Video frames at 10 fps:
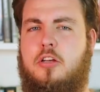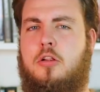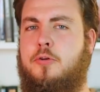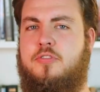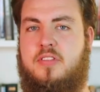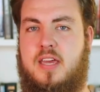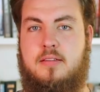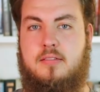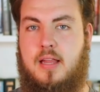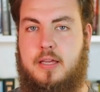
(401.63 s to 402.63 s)
includes
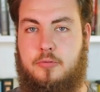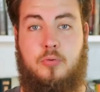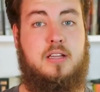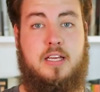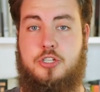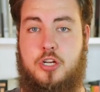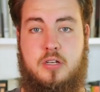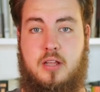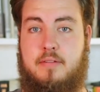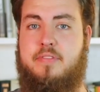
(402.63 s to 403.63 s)
things like
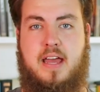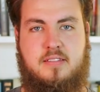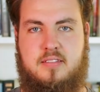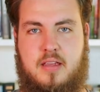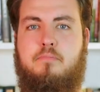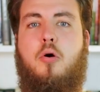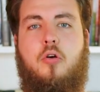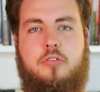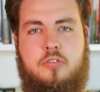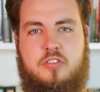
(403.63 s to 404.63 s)
religion, if that's
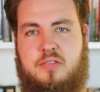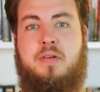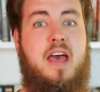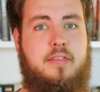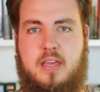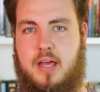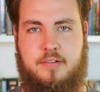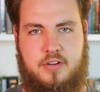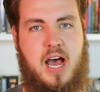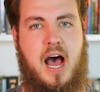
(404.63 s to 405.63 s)
important, a pantheon
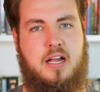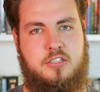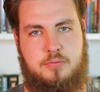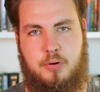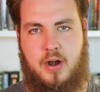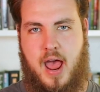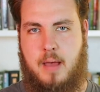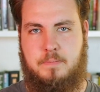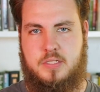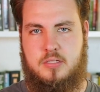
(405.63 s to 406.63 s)
of gods,
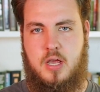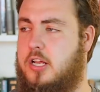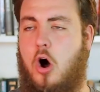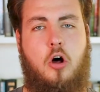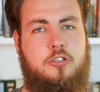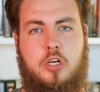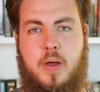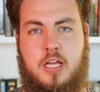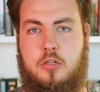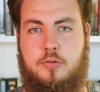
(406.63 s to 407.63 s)
perhaps. And it can also
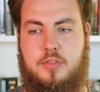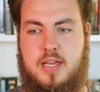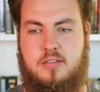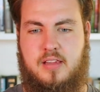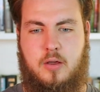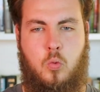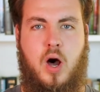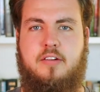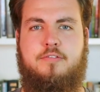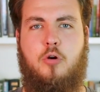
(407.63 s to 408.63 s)
include things like
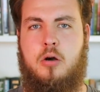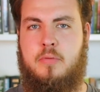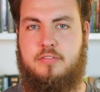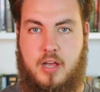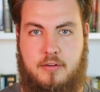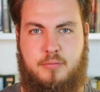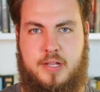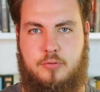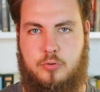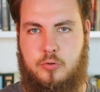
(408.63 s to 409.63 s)
what form of
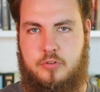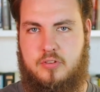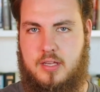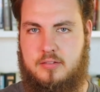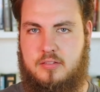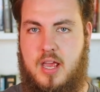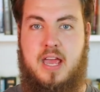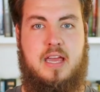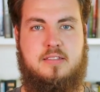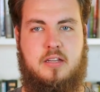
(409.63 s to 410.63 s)
government rules this.
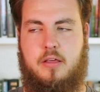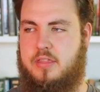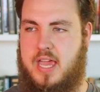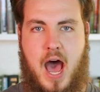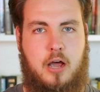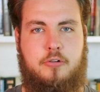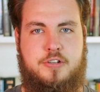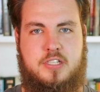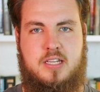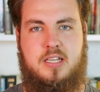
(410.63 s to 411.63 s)
Is it a
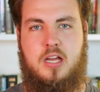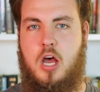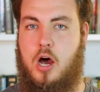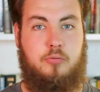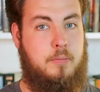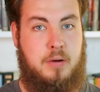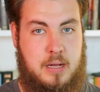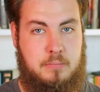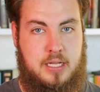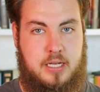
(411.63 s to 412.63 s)
theocracy, a
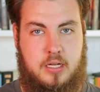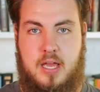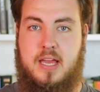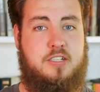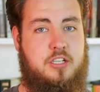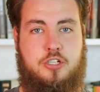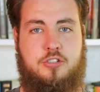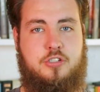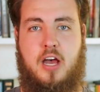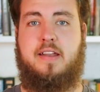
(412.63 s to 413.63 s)
republic, is it
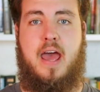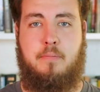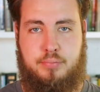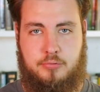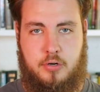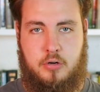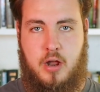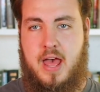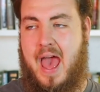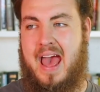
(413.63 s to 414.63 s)
just an emperor,
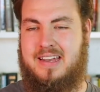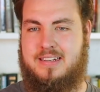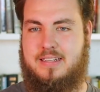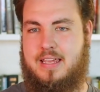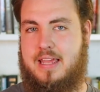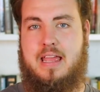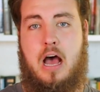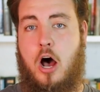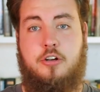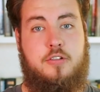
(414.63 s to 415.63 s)
and
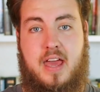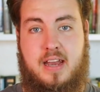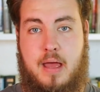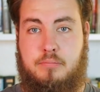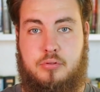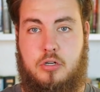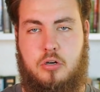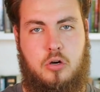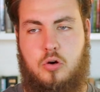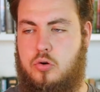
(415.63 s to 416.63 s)
under that
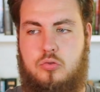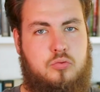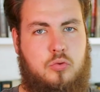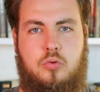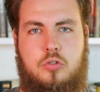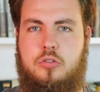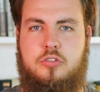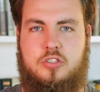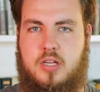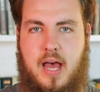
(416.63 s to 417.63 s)
emperor, who
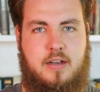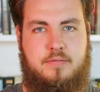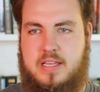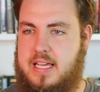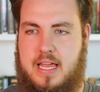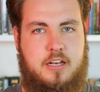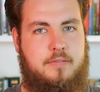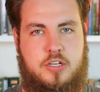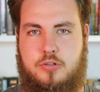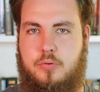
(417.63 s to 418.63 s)
rules kind of the
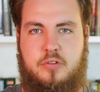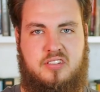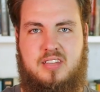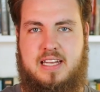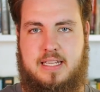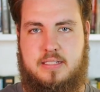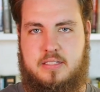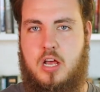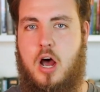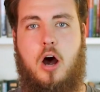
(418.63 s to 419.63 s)
individual
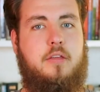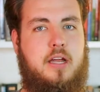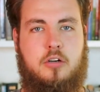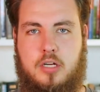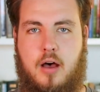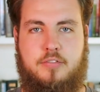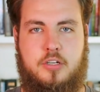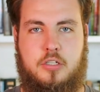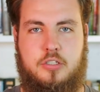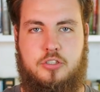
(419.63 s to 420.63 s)
cities? Are there
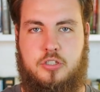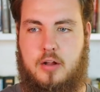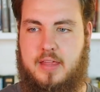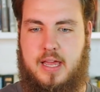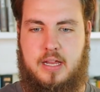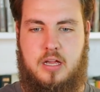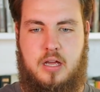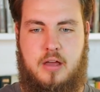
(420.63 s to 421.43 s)
governors? Are they